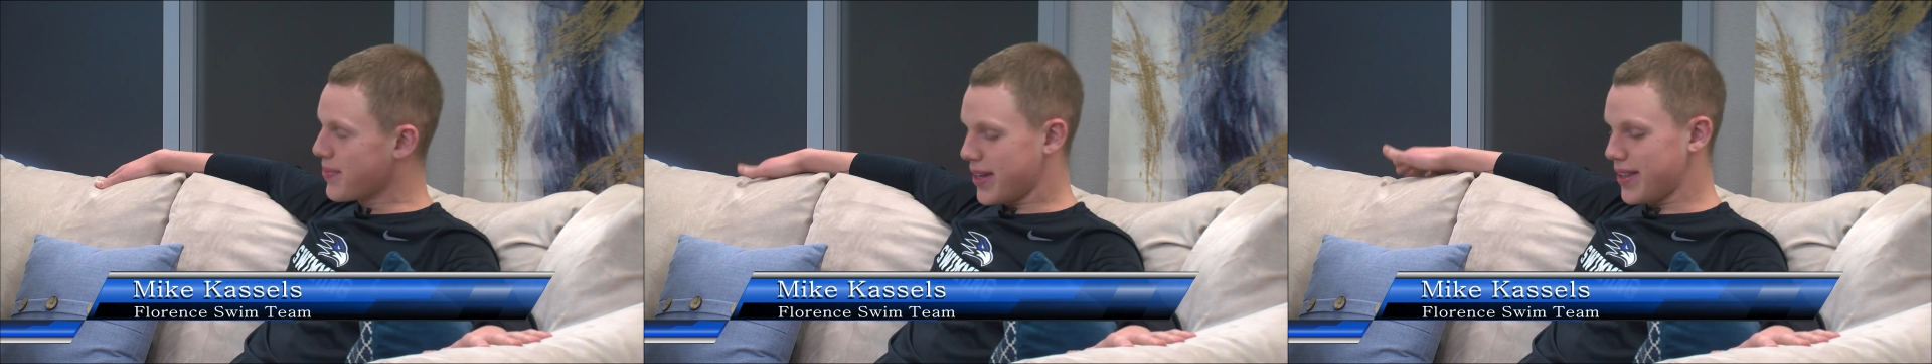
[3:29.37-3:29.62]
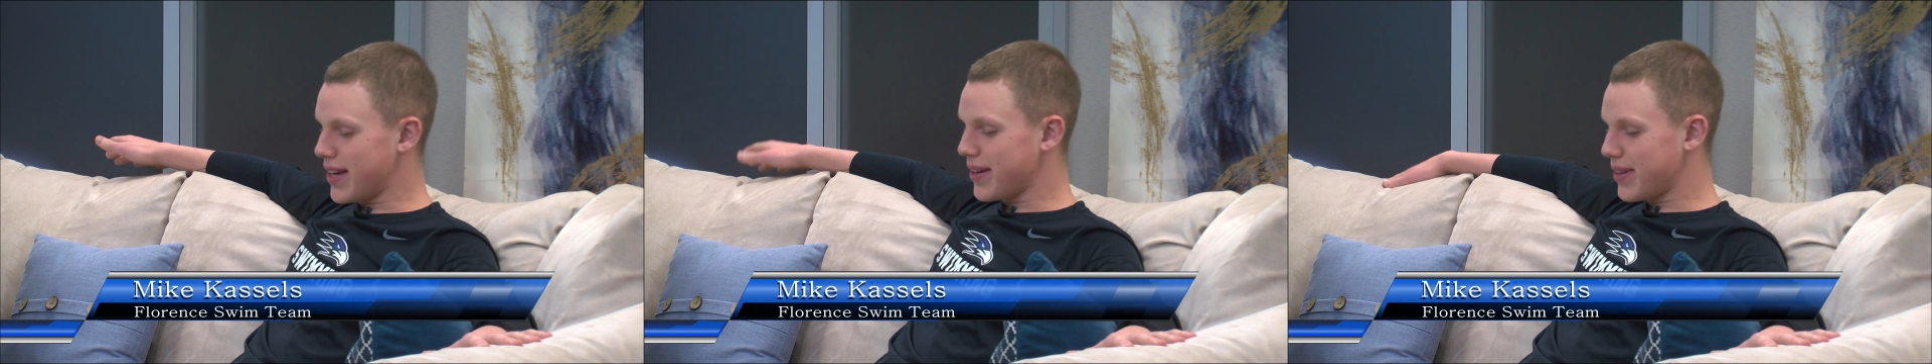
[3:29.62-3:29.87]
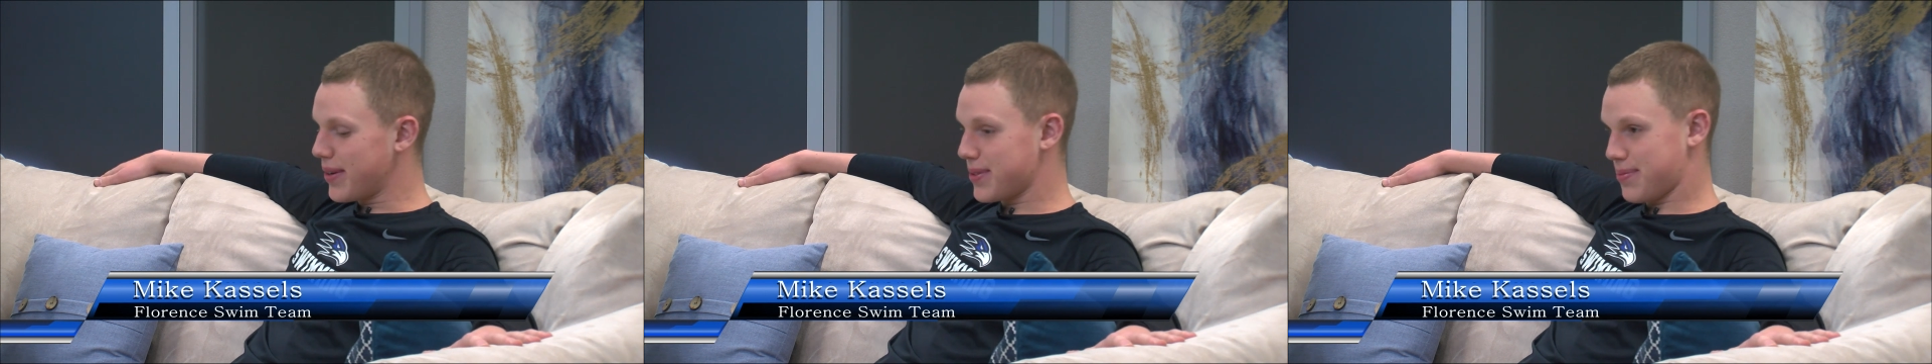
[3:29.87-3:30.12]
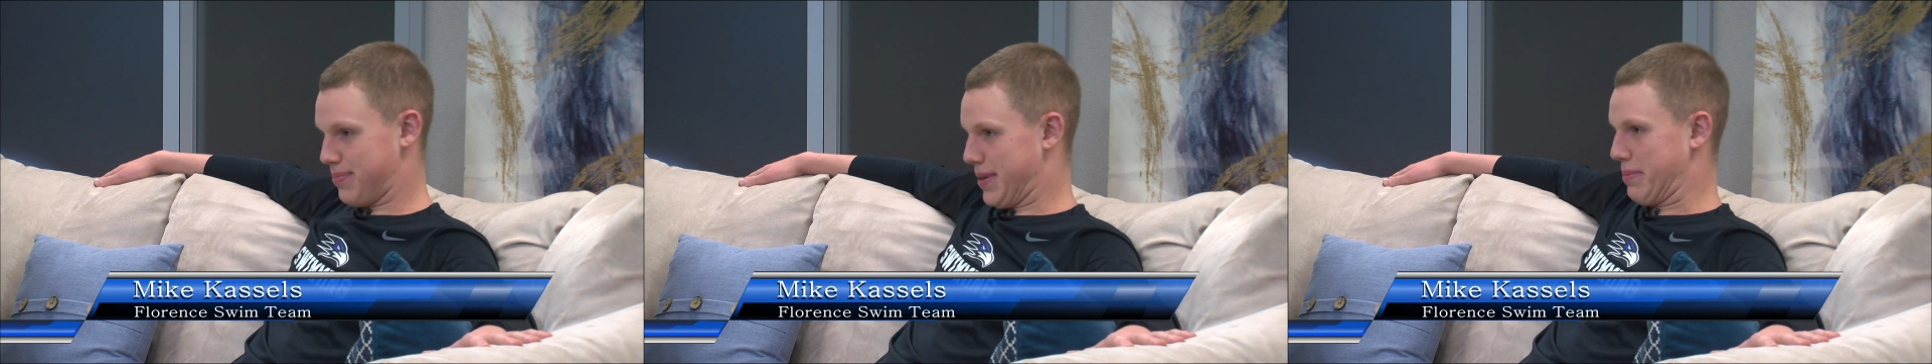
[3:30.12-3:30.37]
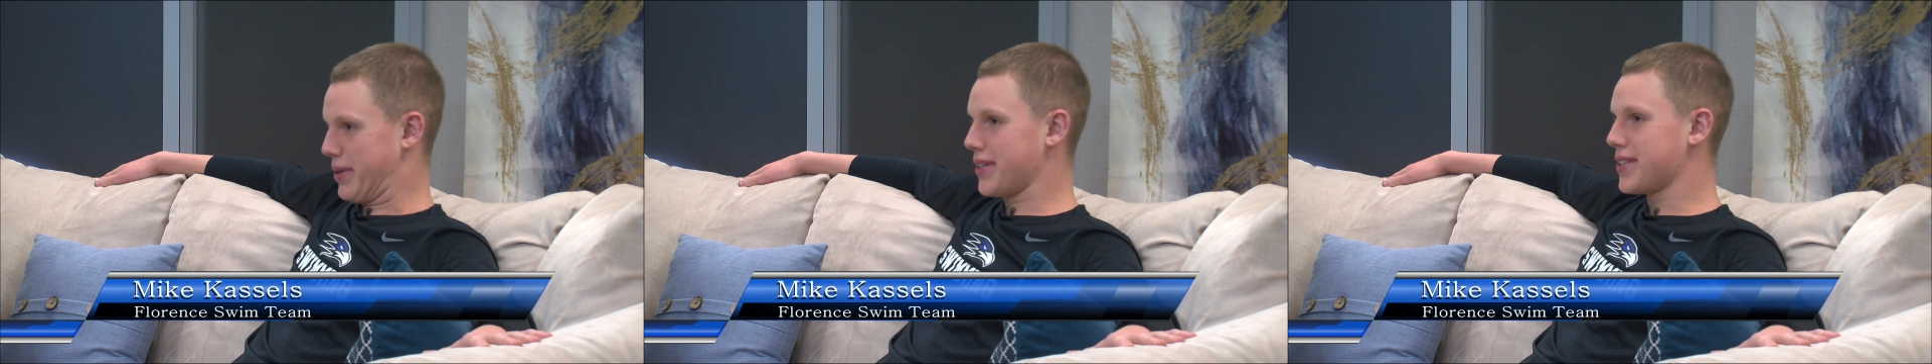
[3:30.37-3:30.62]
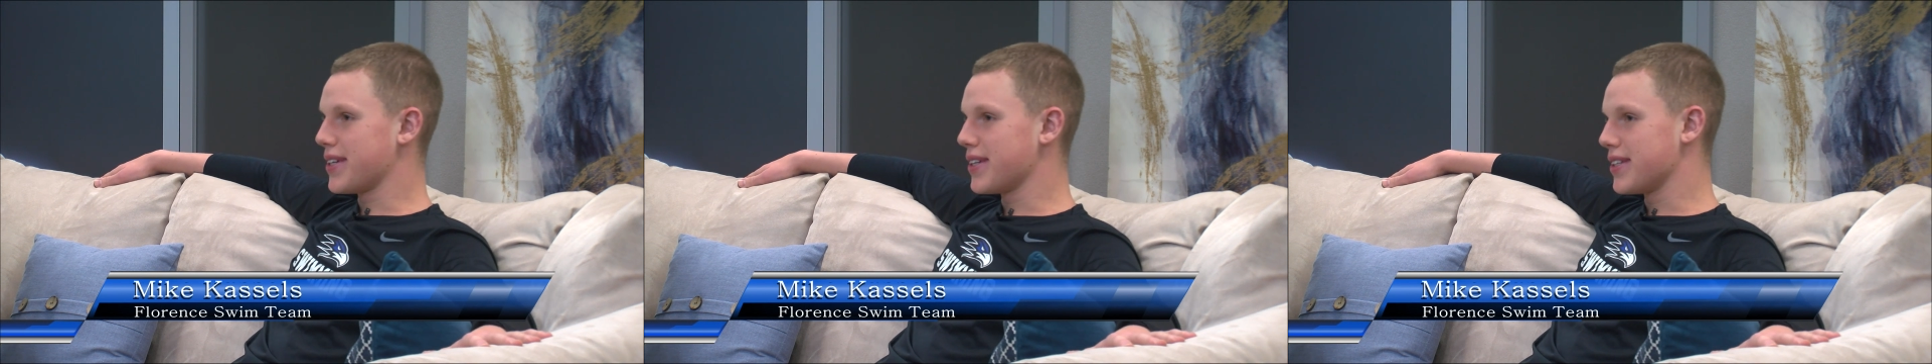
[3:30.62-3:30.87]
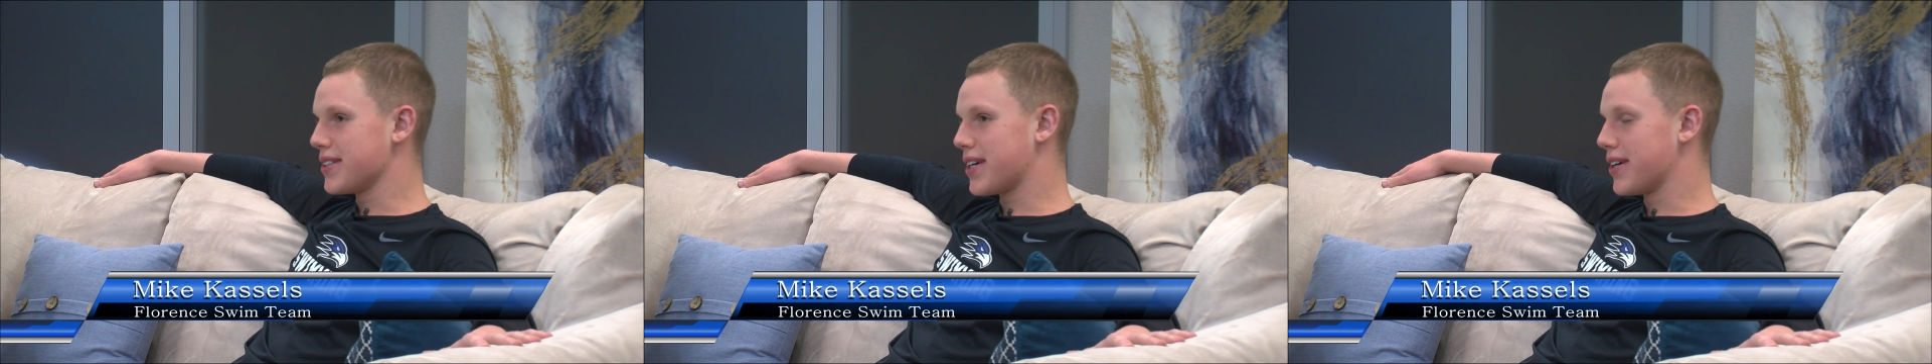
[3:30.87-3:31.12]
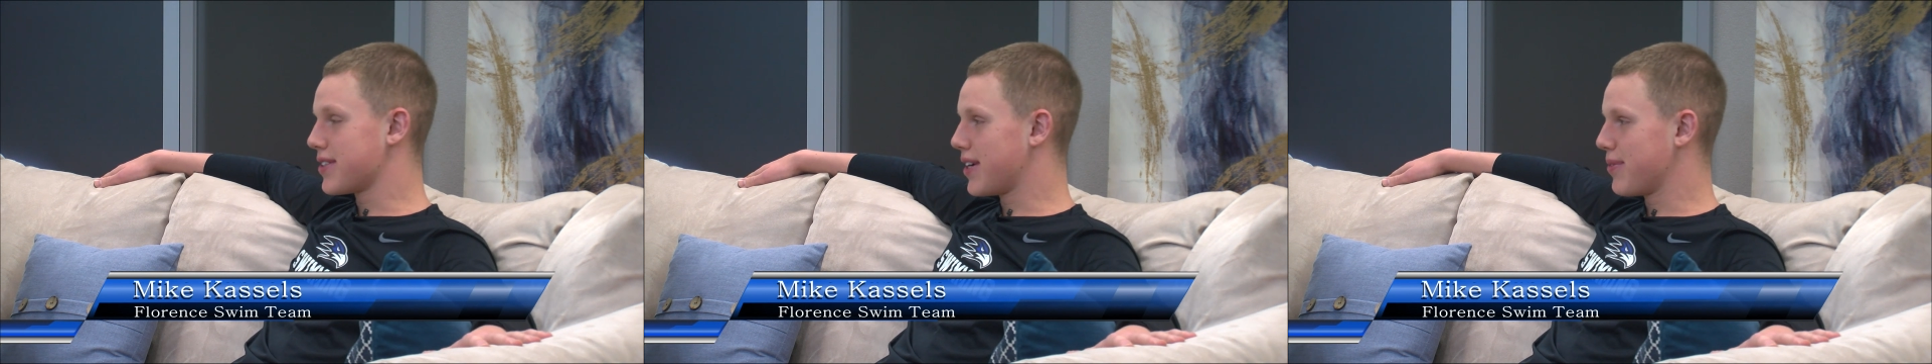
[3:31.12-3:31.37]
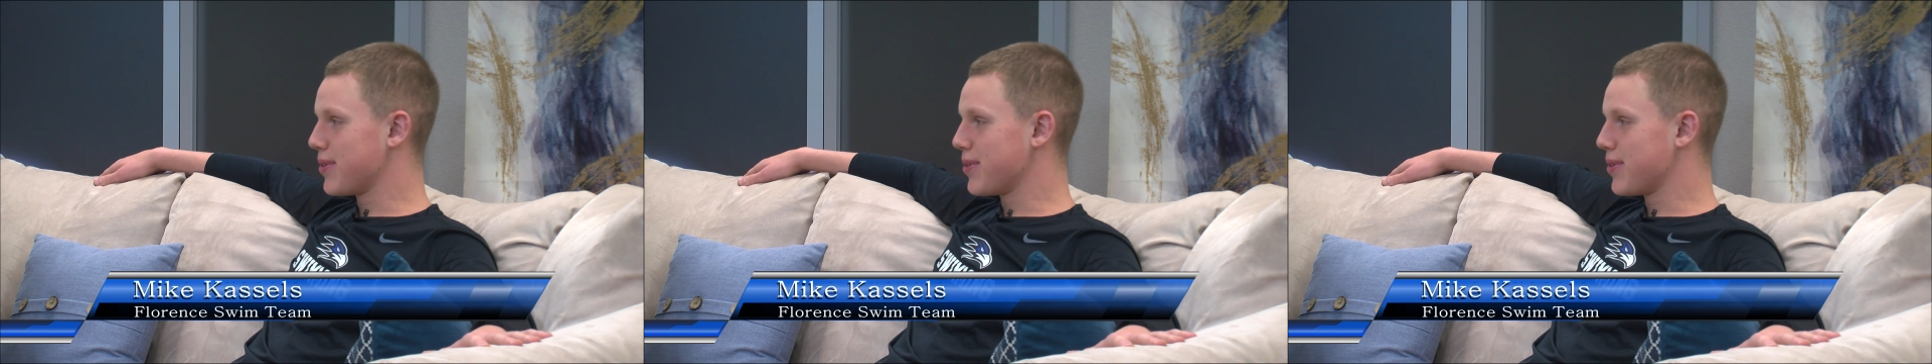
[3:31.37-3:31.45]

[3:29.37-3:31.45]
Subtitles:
And that was my mindset the entire time.